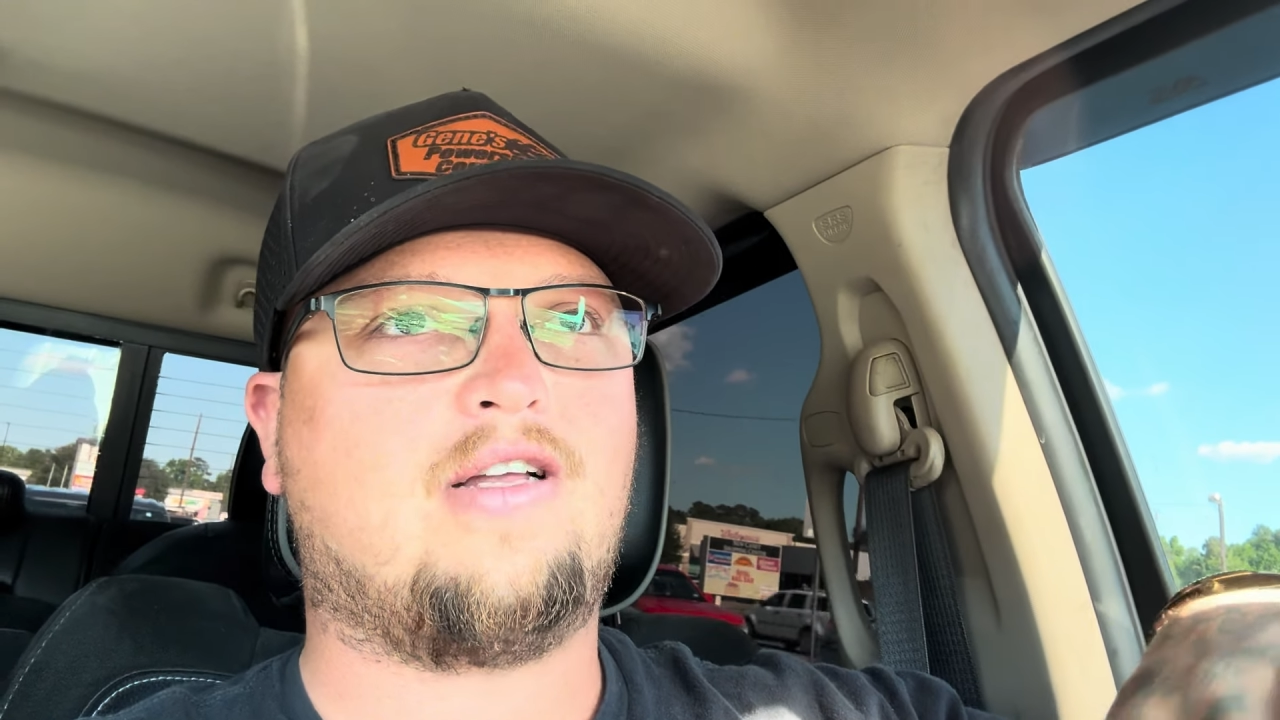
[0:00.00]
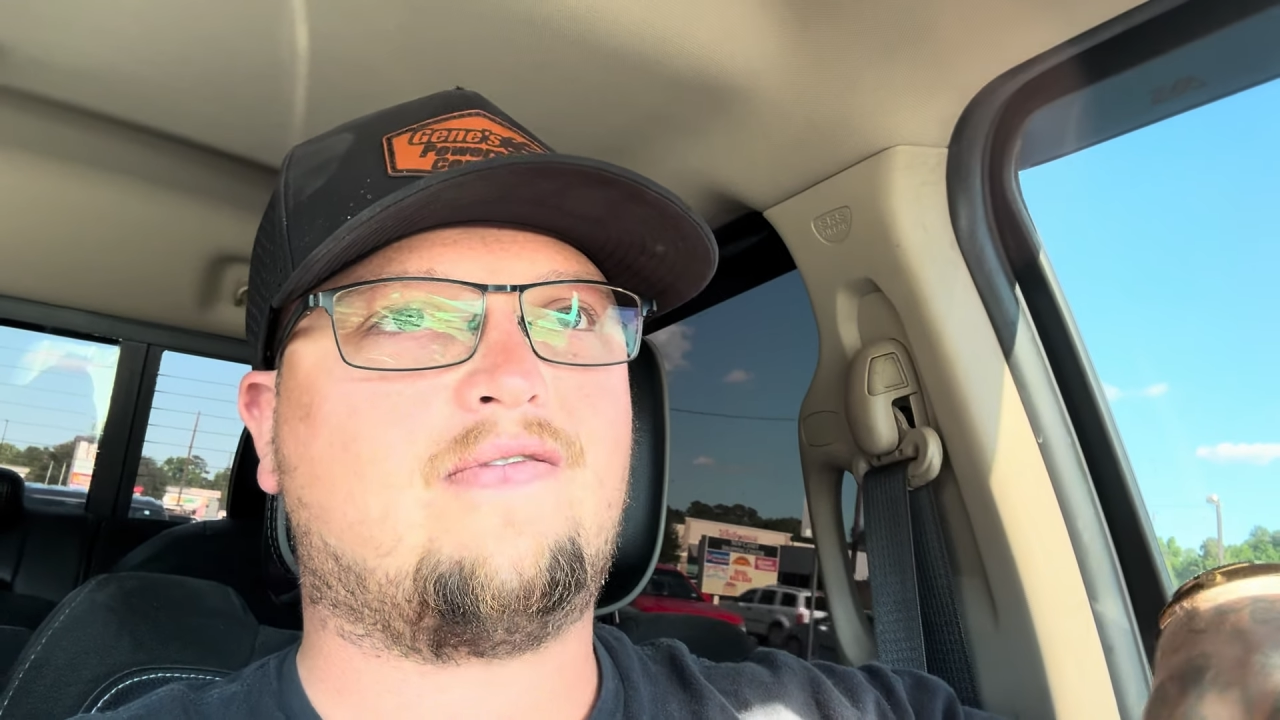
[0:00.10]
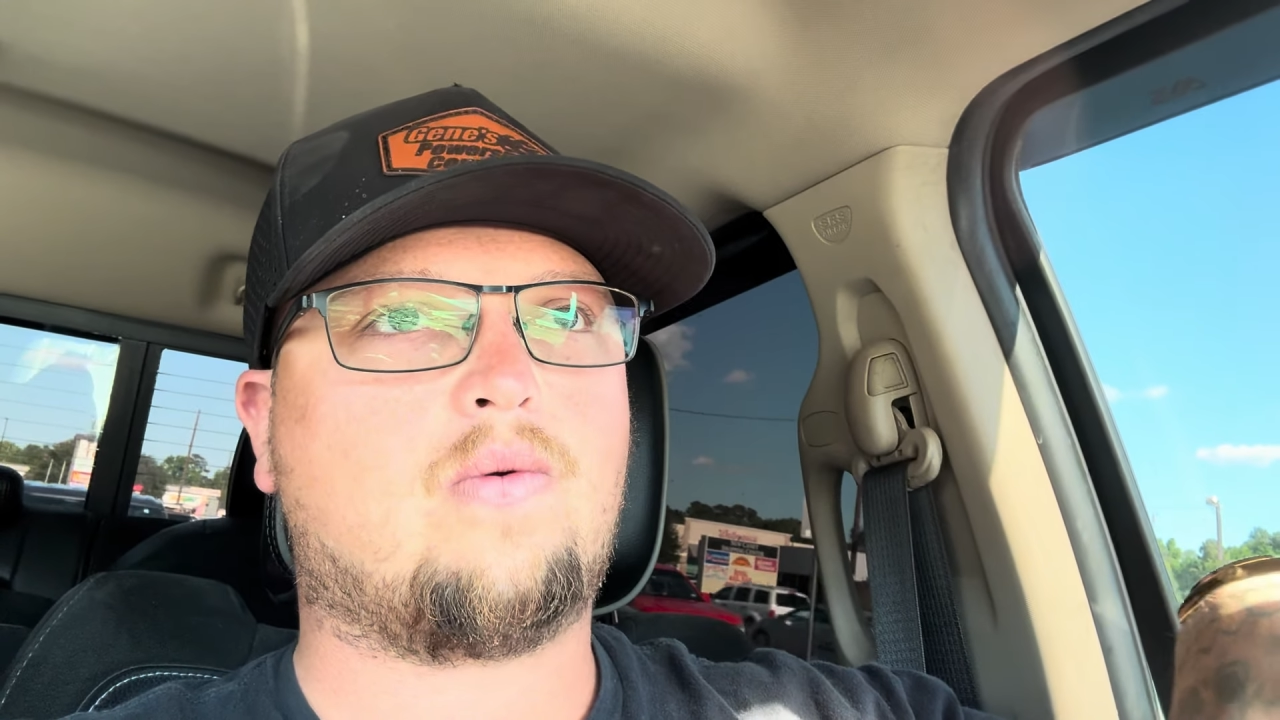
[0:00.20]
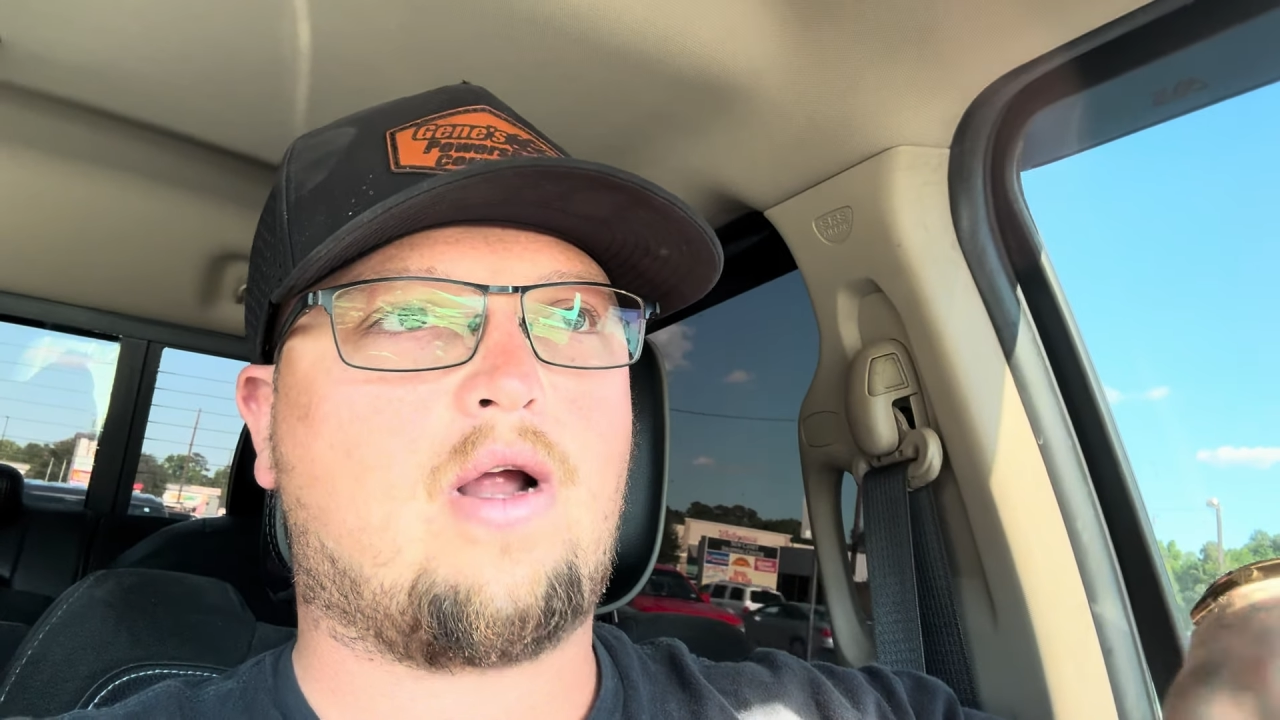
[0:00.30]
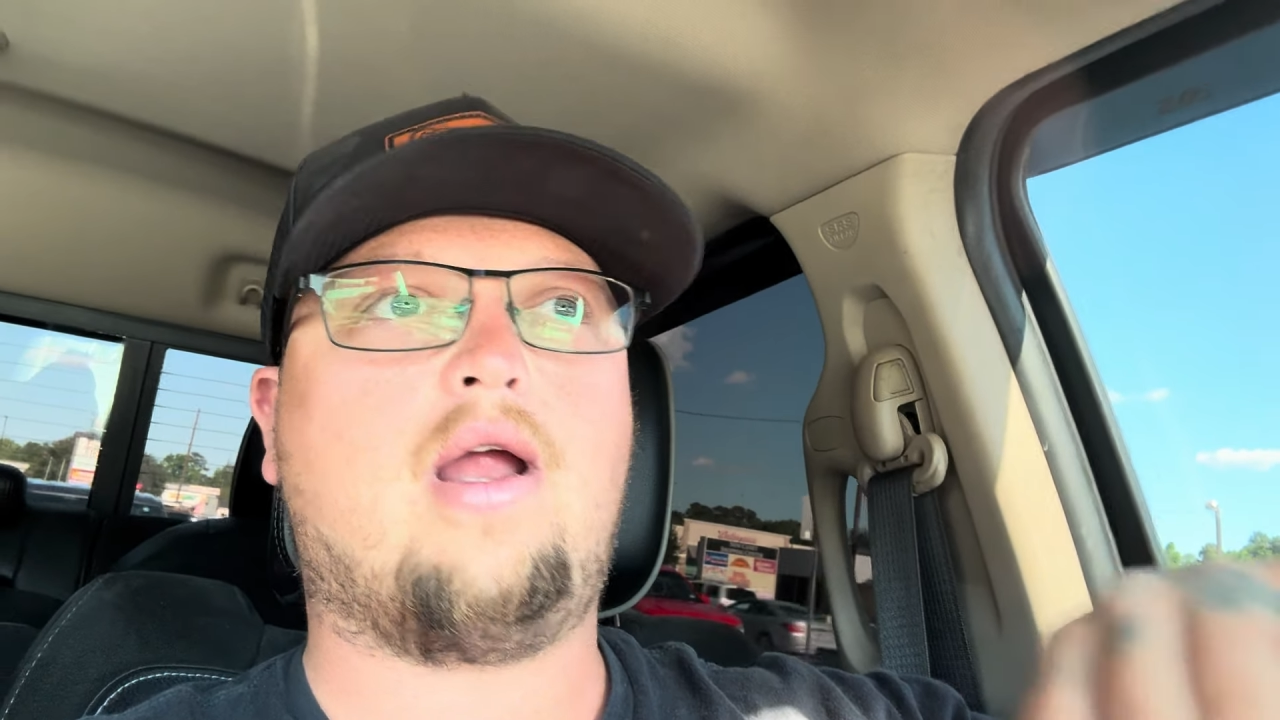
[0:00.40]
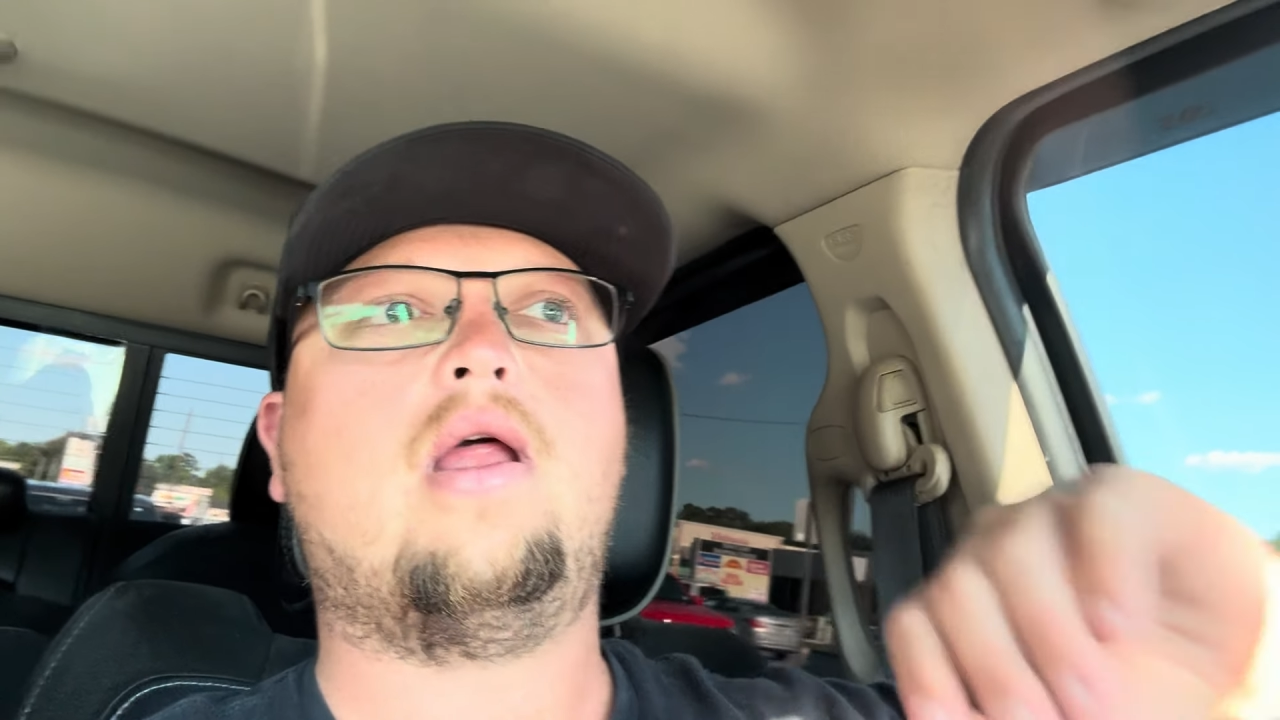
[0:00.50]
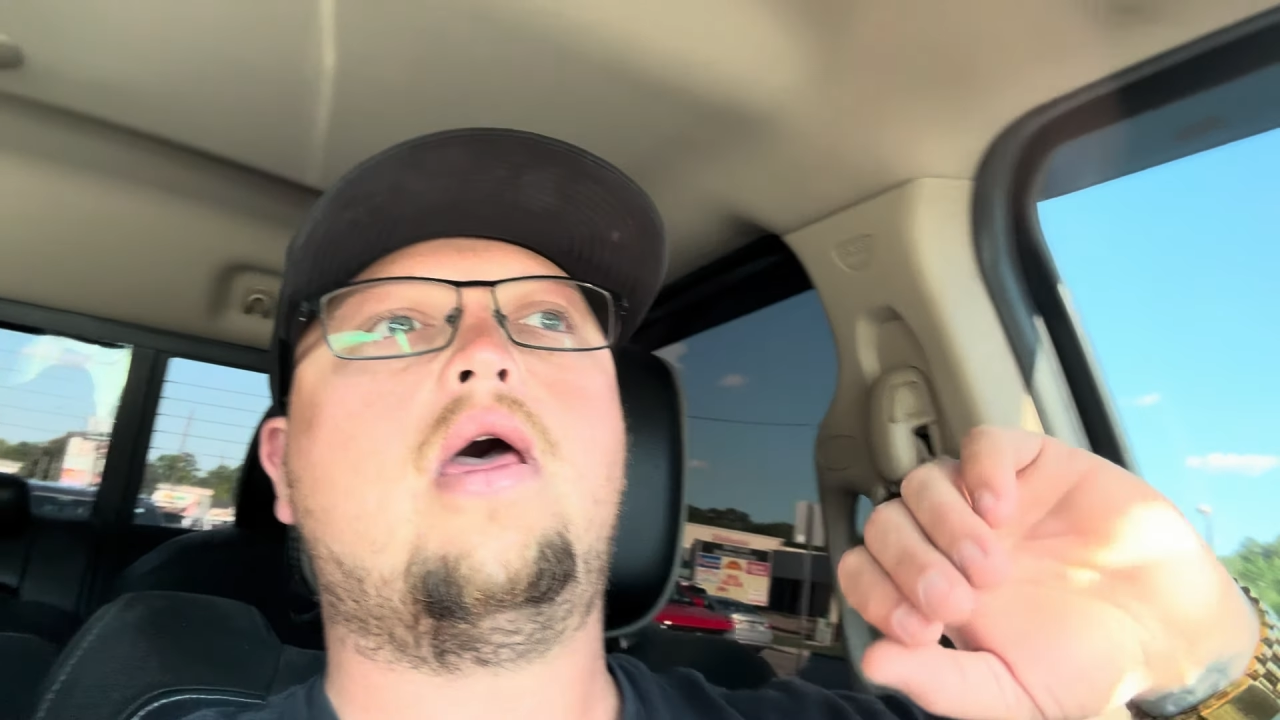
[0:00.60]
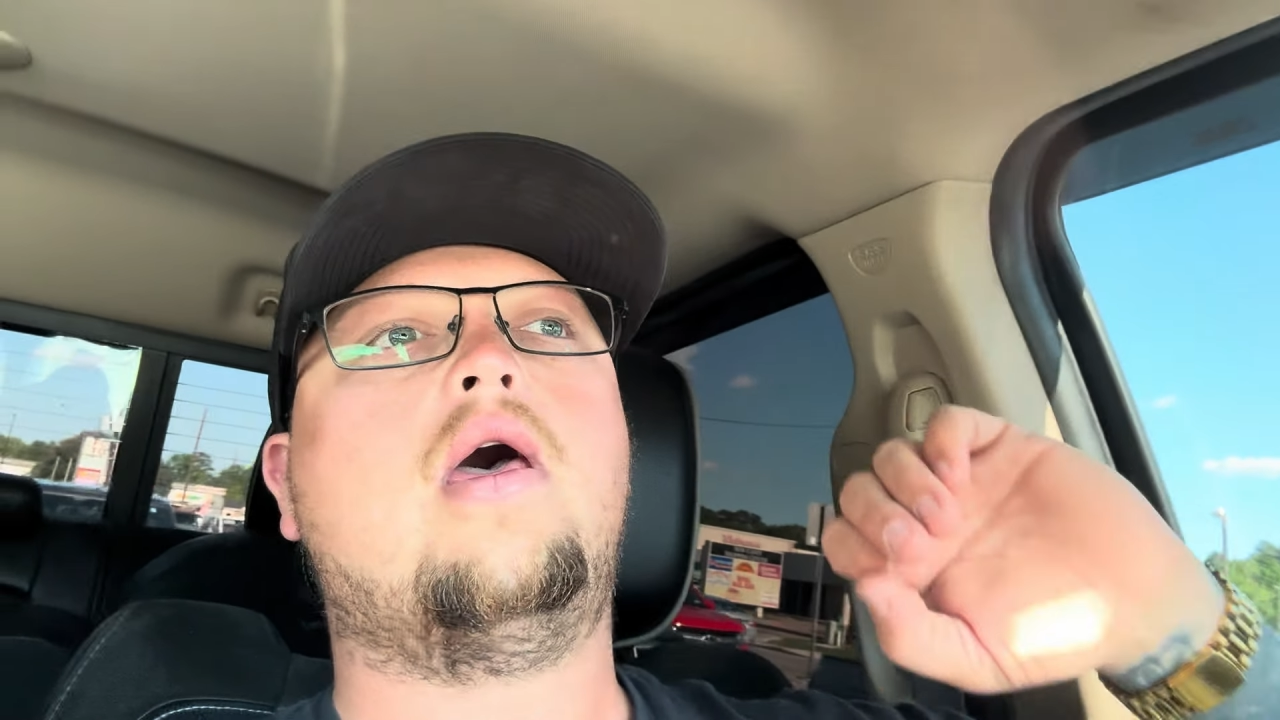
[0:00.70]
left and right.